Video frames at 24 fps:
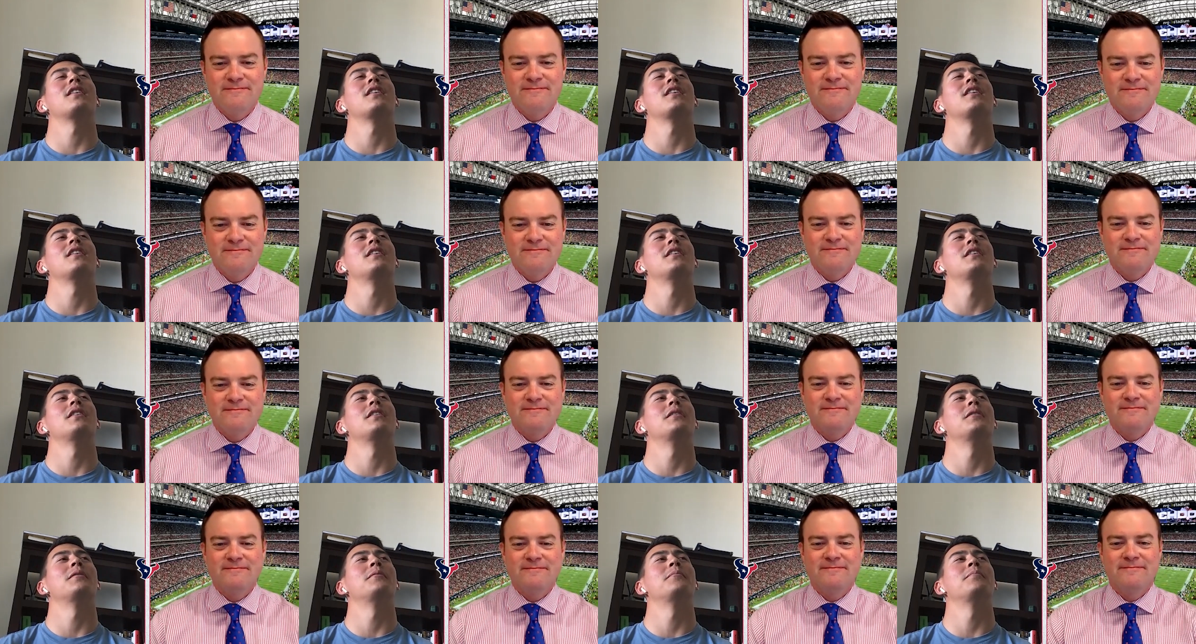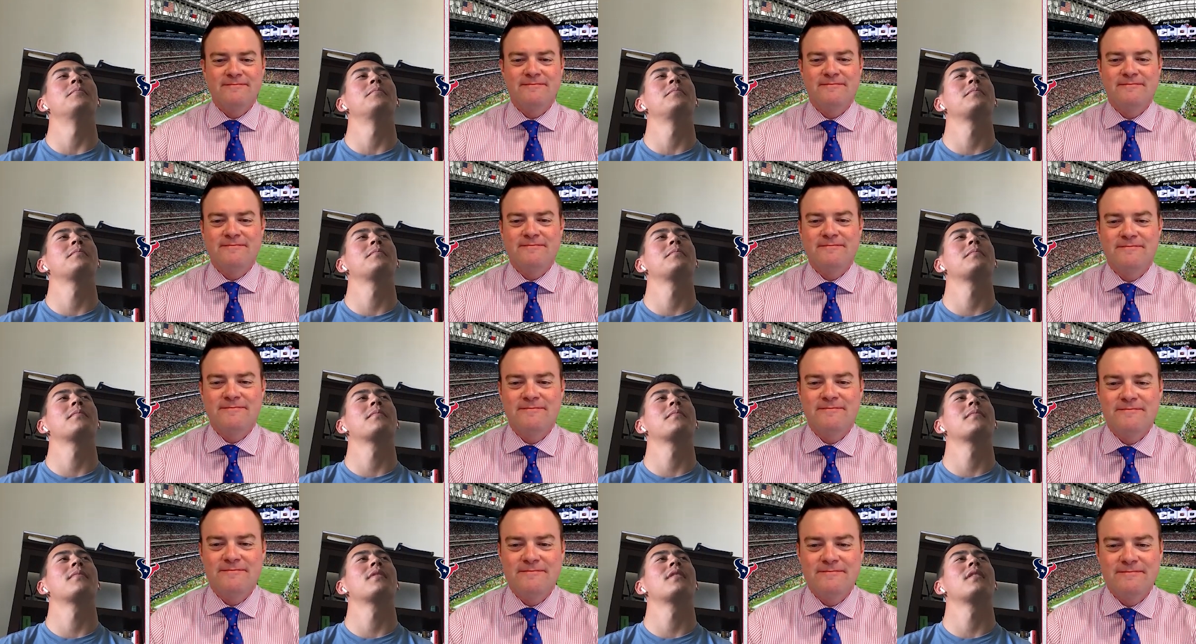
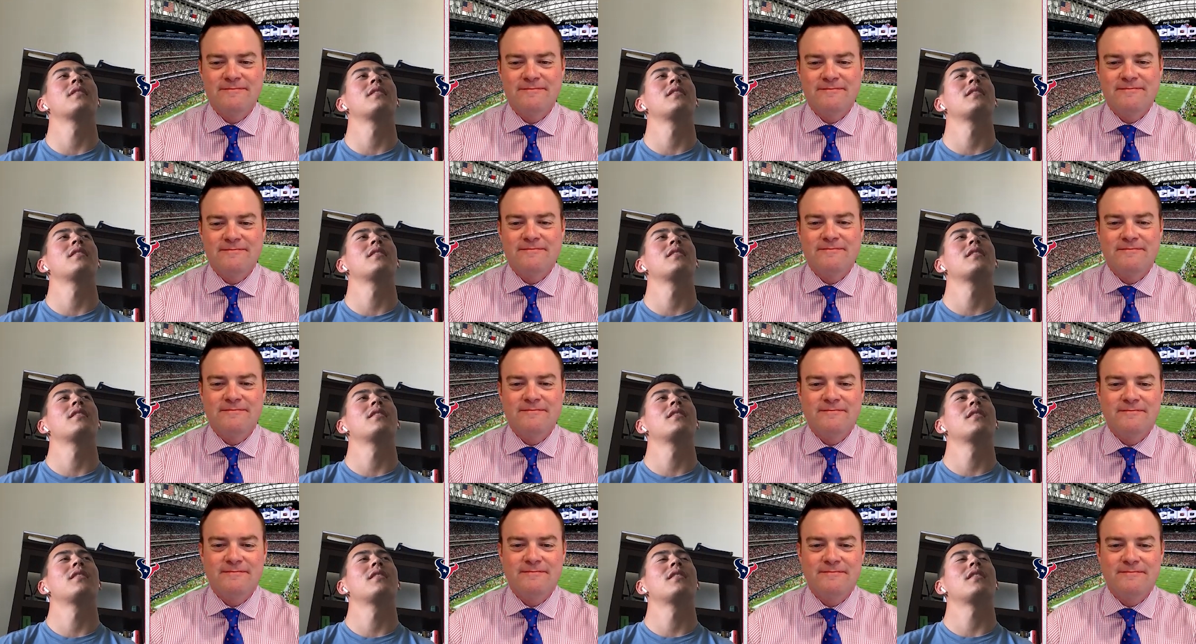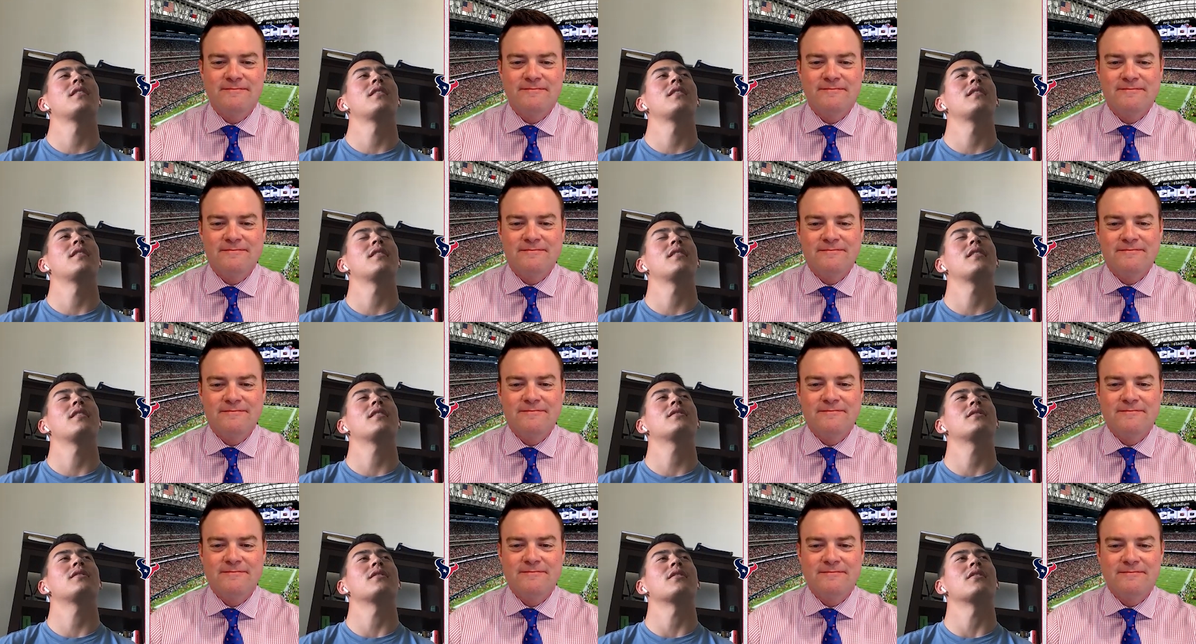
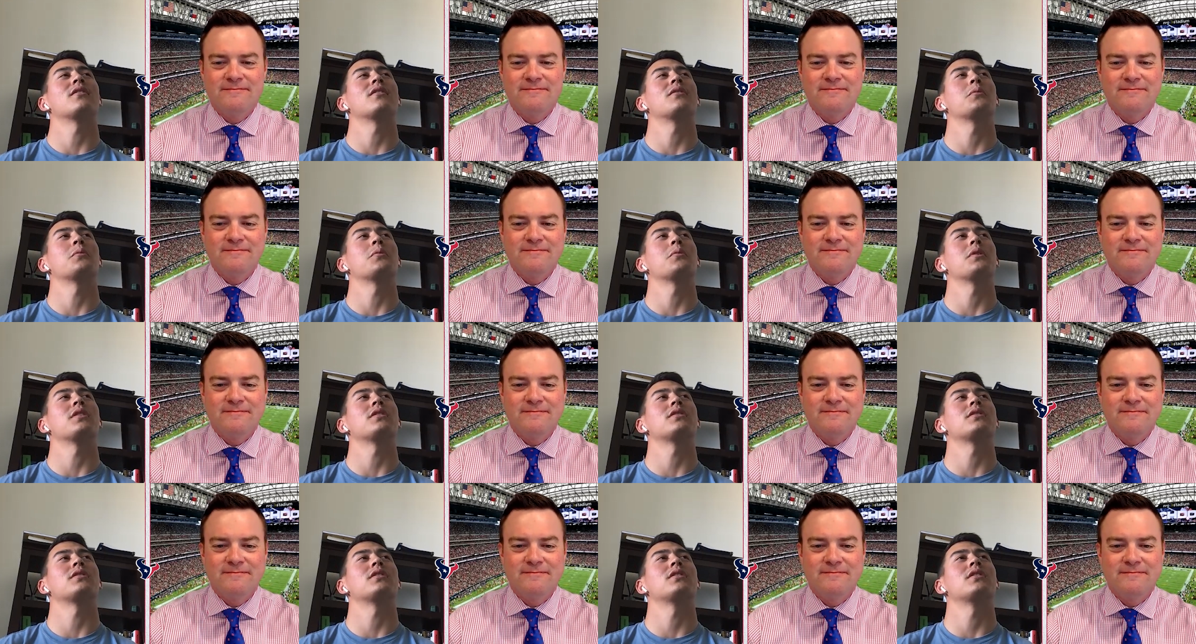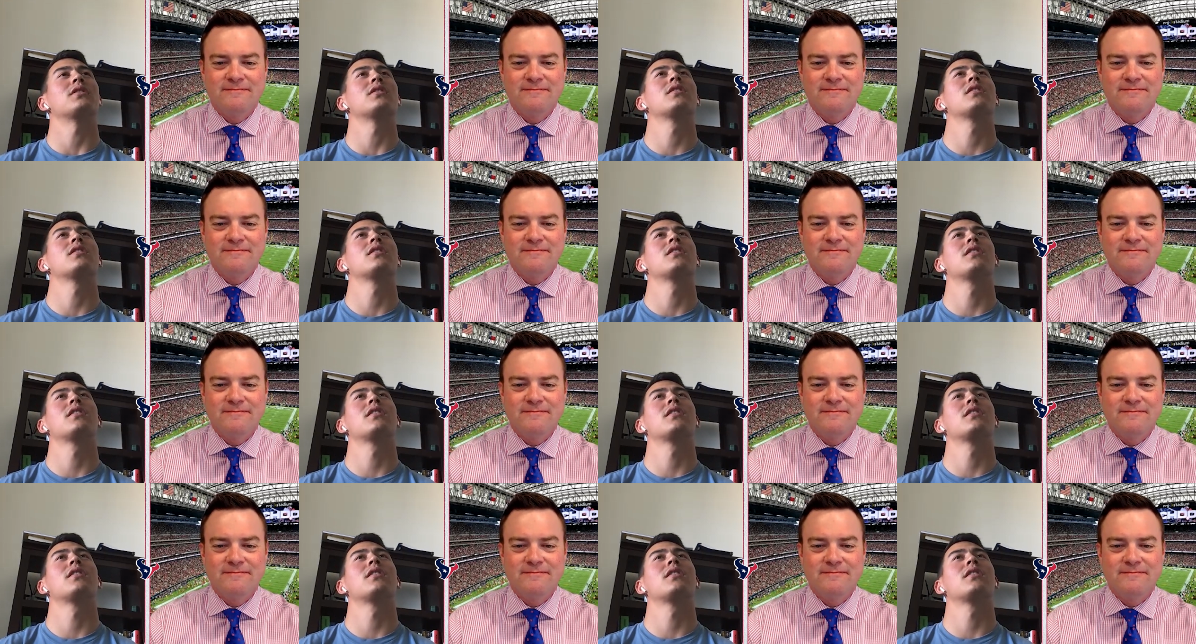Speaker 1: That's a good question.